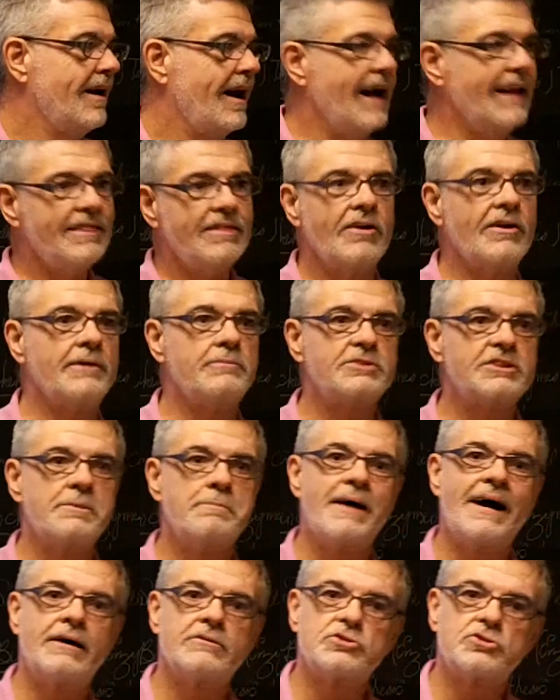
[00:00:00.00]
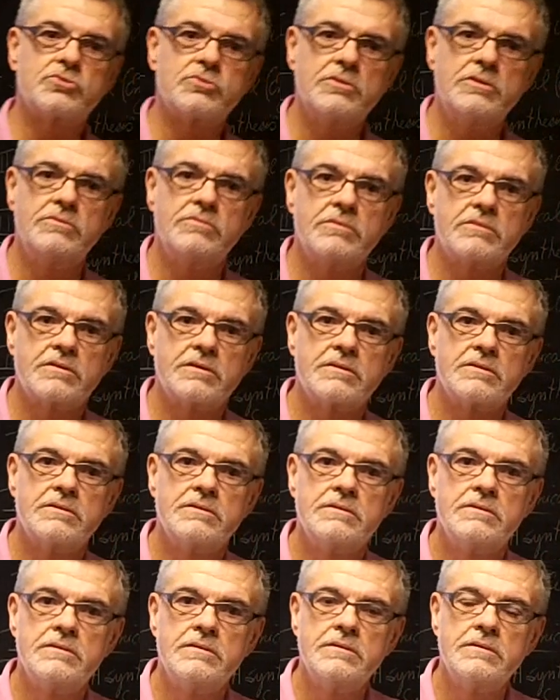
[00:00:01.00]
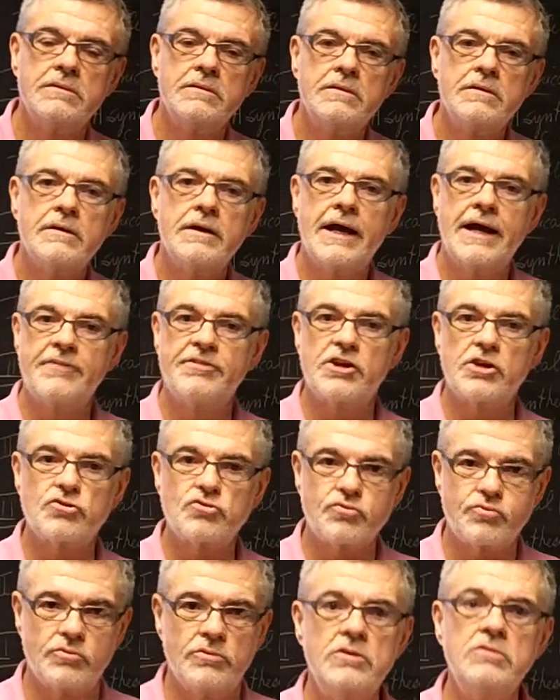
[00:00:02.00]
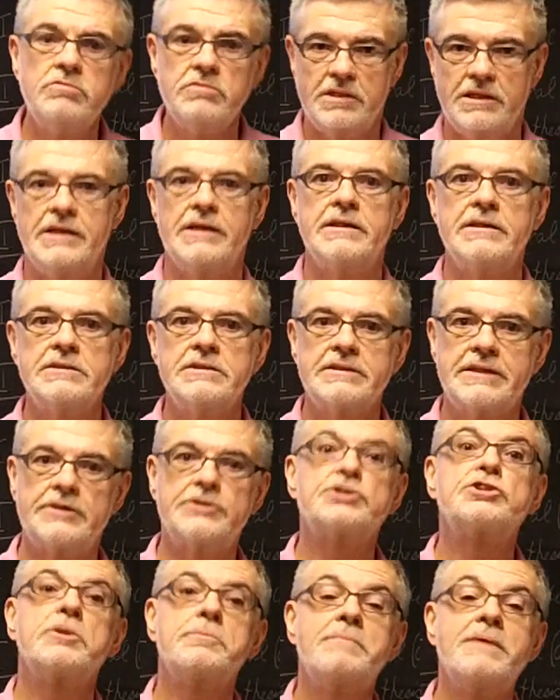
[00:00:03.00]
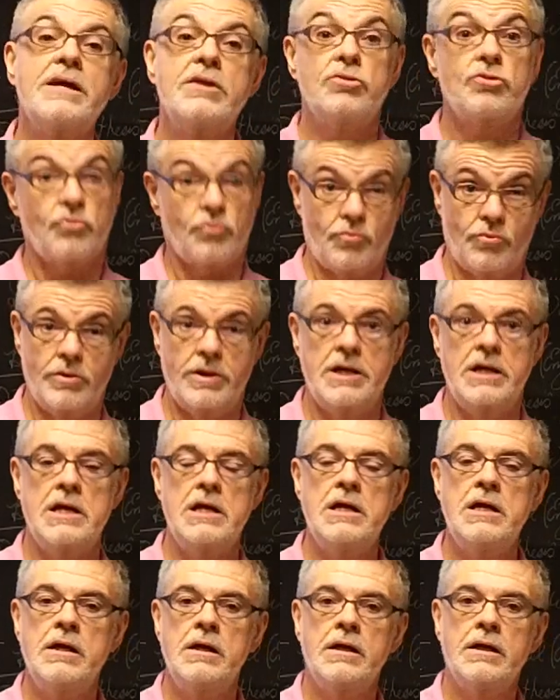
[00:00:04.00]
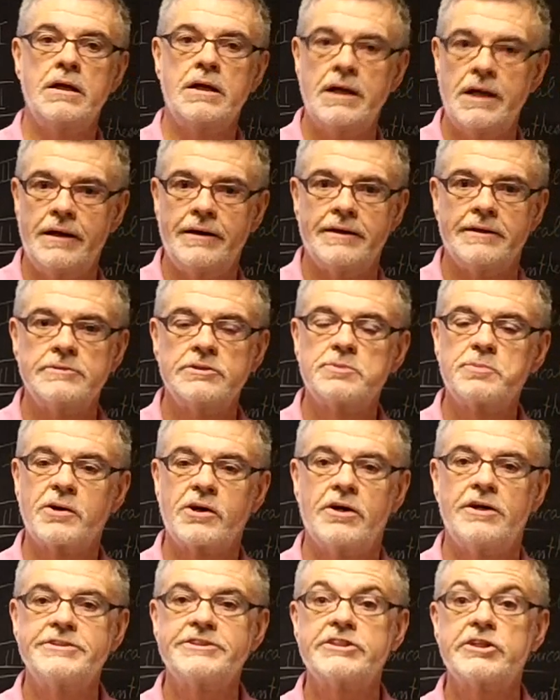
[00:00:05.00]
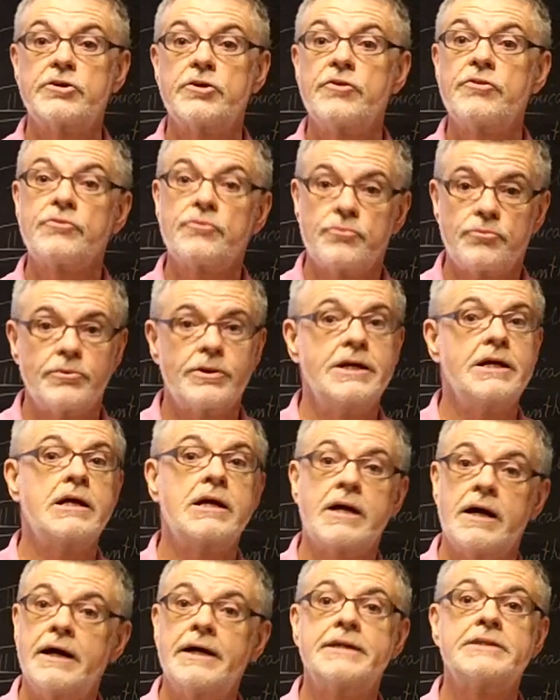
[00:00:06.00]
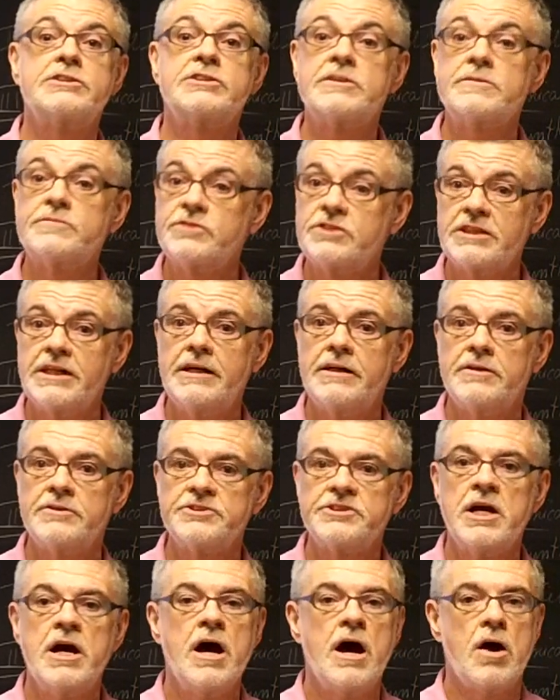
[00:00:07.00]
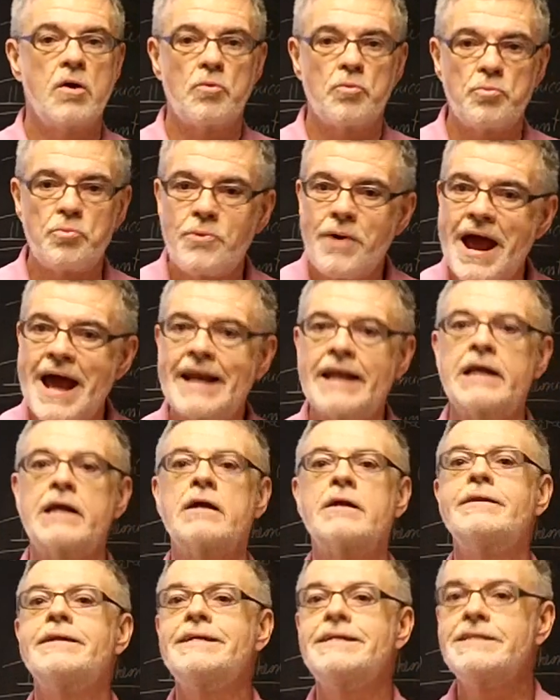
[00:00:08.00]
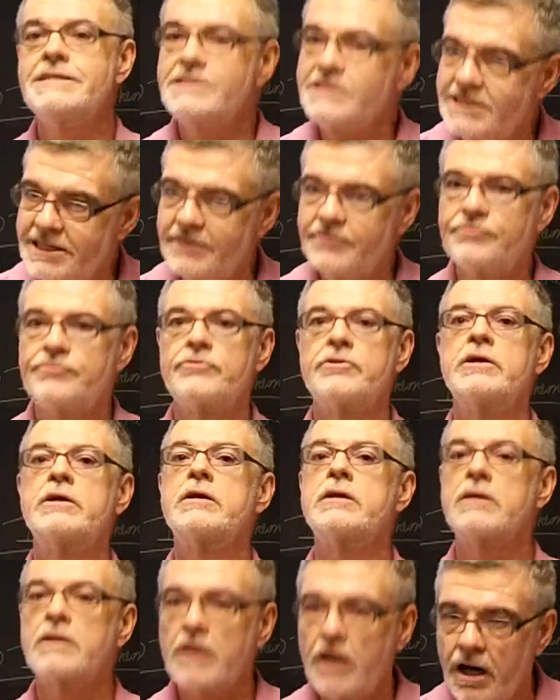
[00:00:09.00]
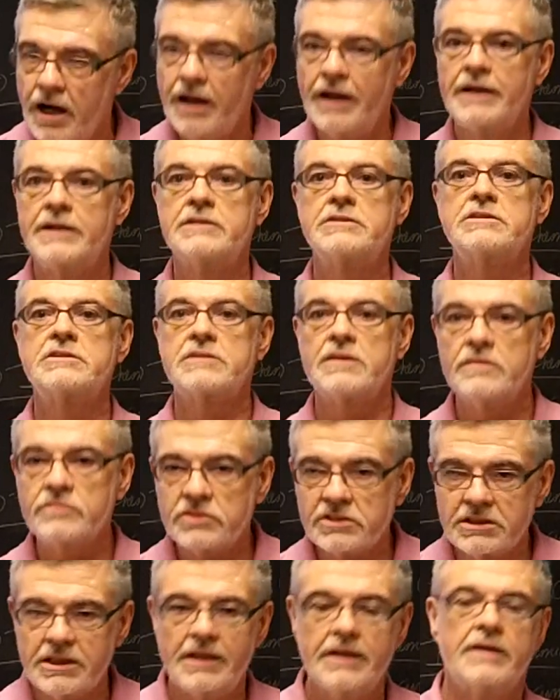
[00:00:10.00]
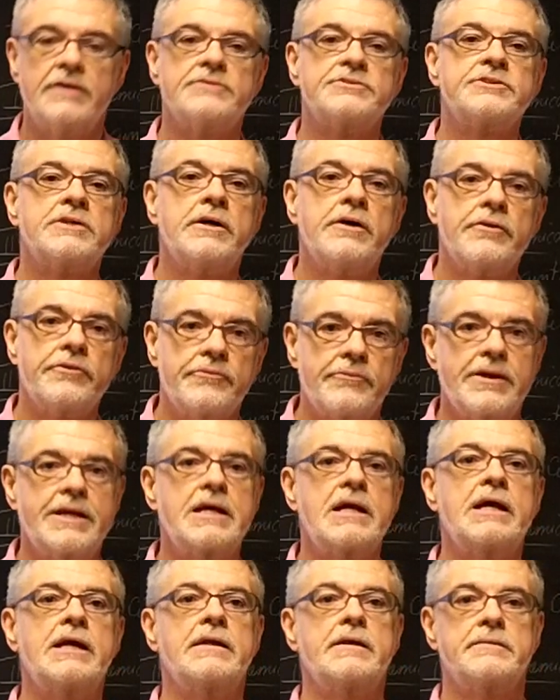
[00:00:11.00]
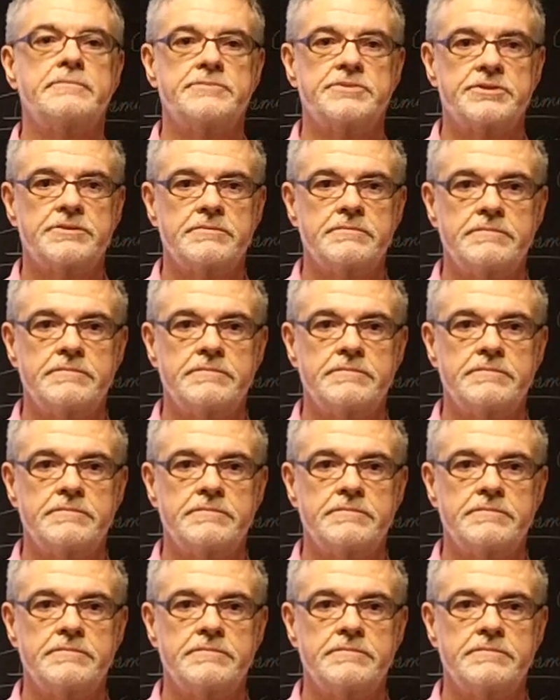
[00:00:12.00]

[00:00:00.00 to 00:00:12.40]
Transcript: I thought it was about truth. And the truth is there should be 3 kingdoms because there are 3 kinds of cells. Radically different kinds of cells. 3 kingdoms.